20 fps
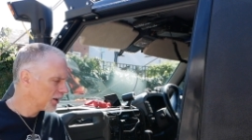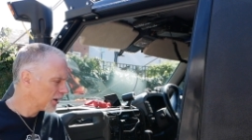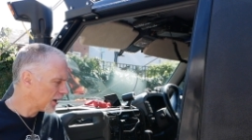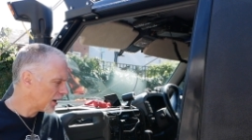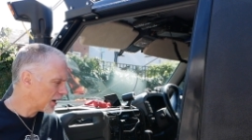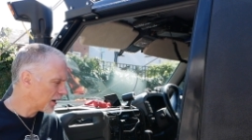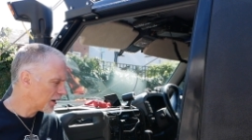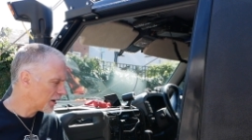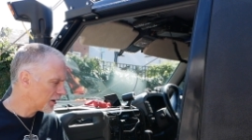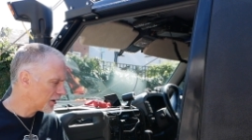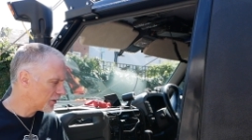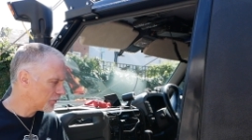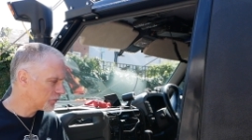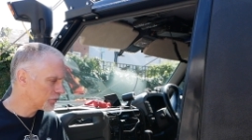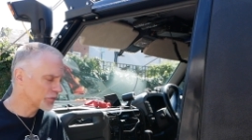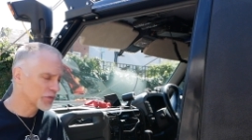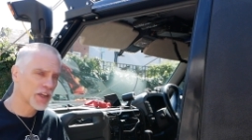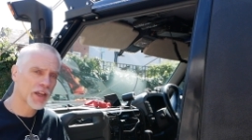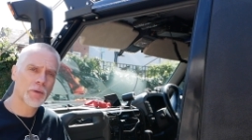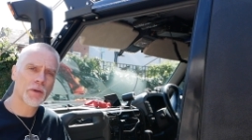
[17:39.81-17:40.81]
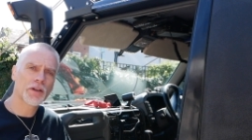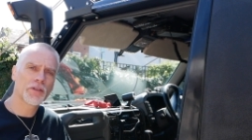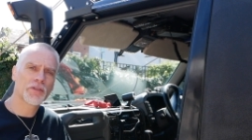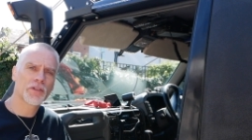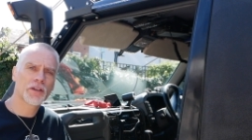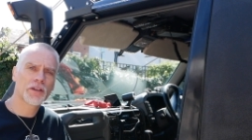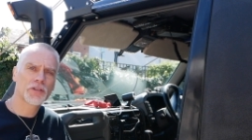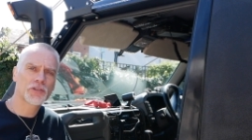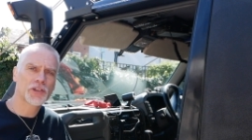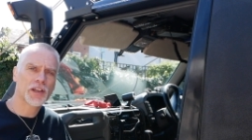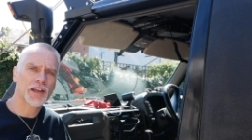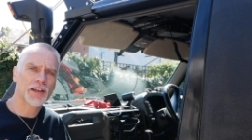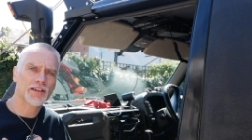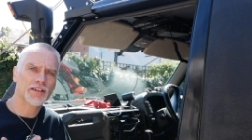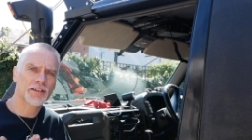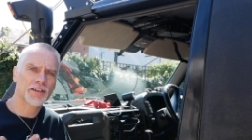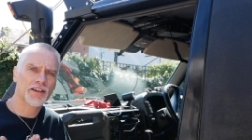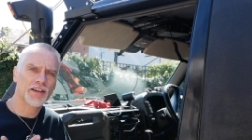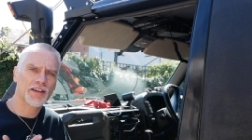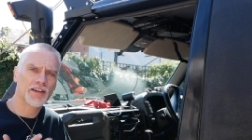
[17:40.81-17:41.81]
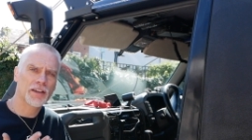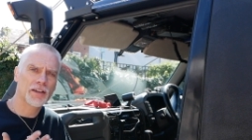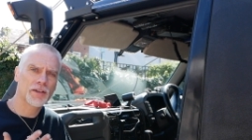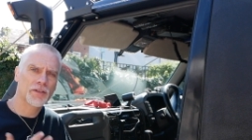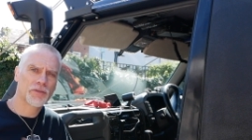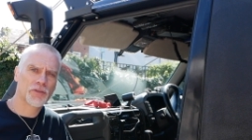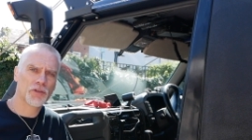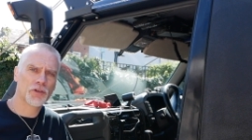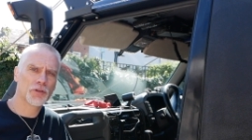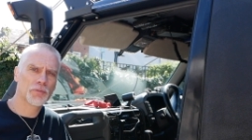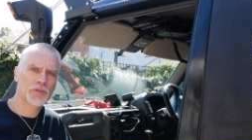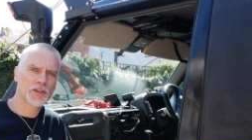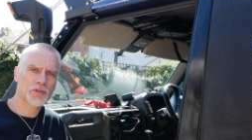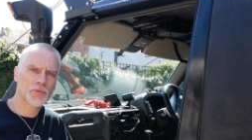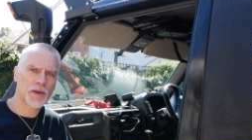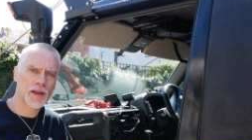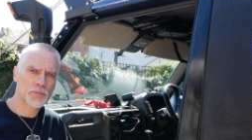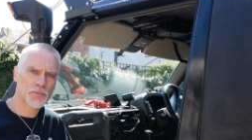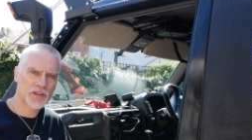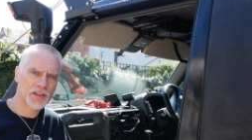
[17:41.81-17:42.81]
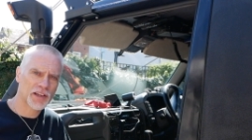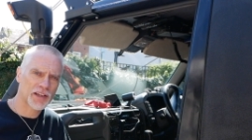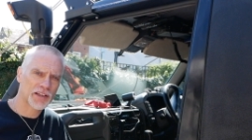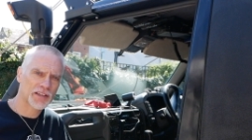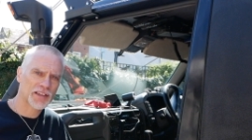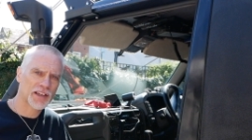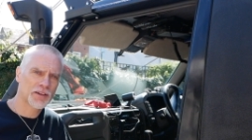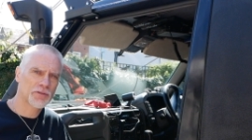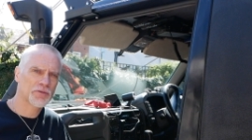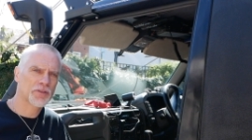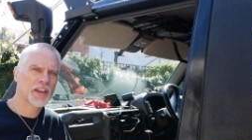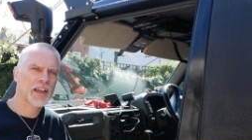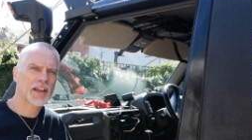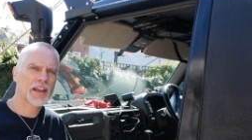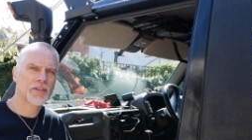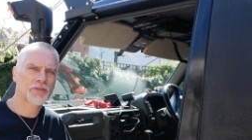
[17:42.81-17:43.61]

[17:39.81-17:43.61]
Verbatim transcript: um, go over and check uh, Fourby's website out there.